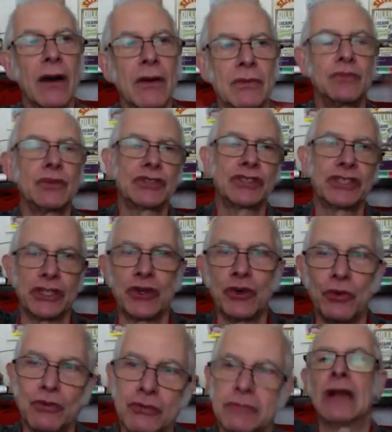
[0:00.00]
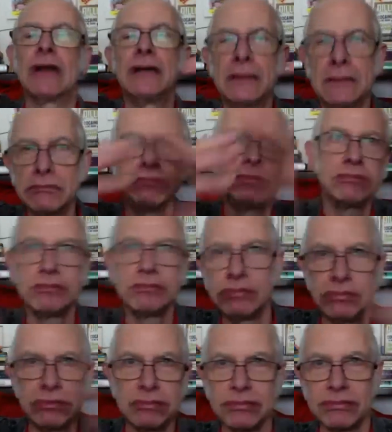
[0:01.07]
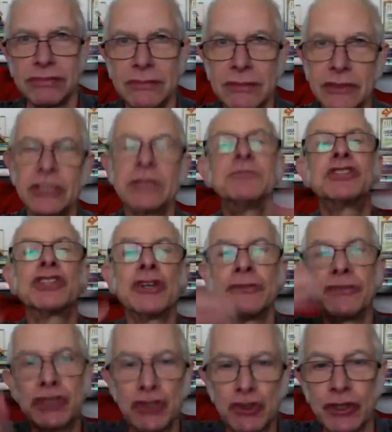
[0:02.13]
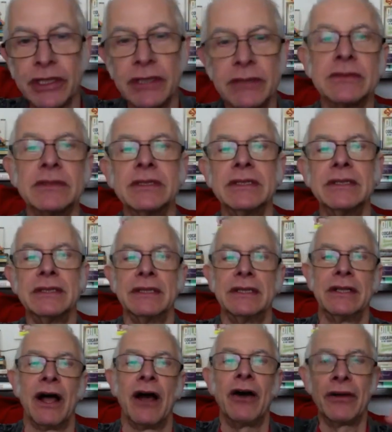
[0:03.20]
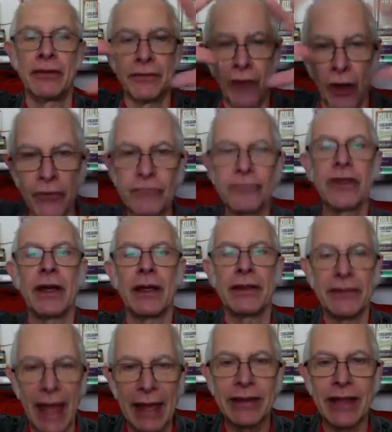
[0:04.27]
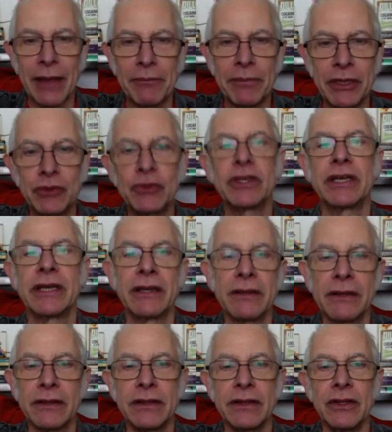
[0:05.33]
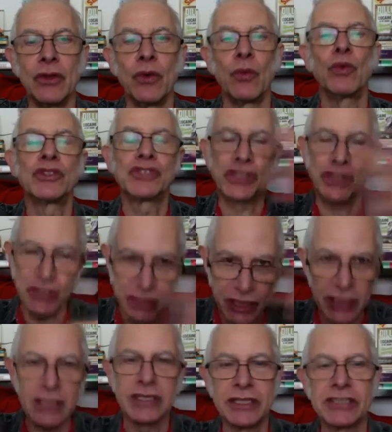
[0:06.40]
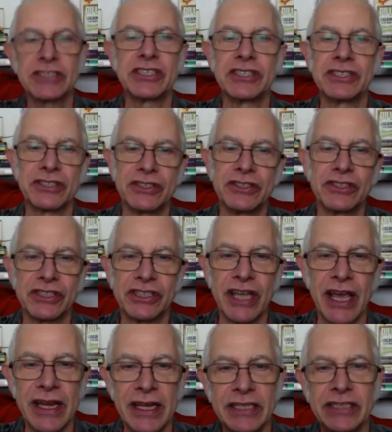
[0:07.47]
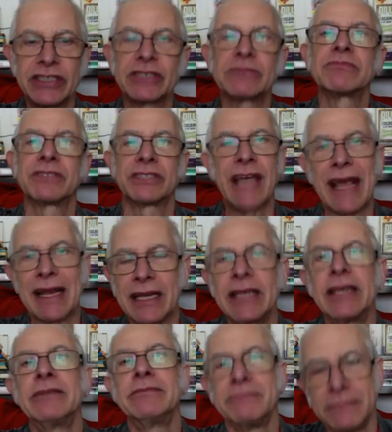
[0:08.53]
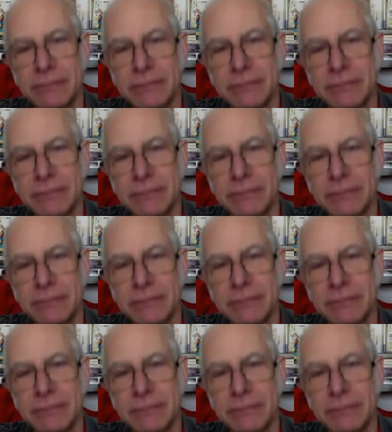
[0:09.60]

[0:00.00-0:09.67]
what's it called? The observatory of that building was still in existence then. It's sadly